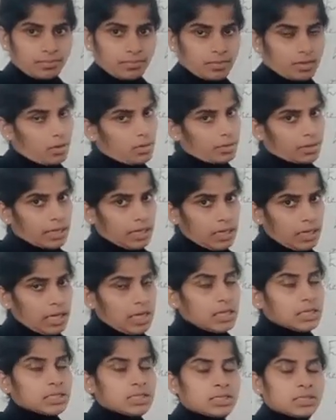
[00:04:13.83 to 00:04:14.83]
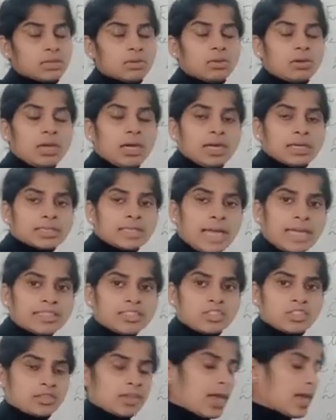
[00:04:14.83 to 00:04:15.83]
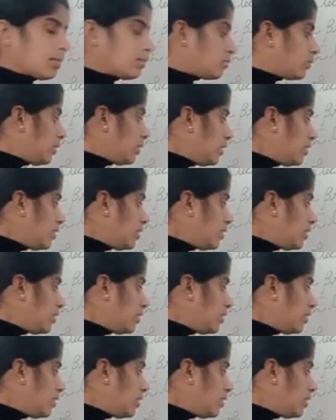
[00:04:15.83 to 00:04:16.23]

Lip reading: Okay, so that's time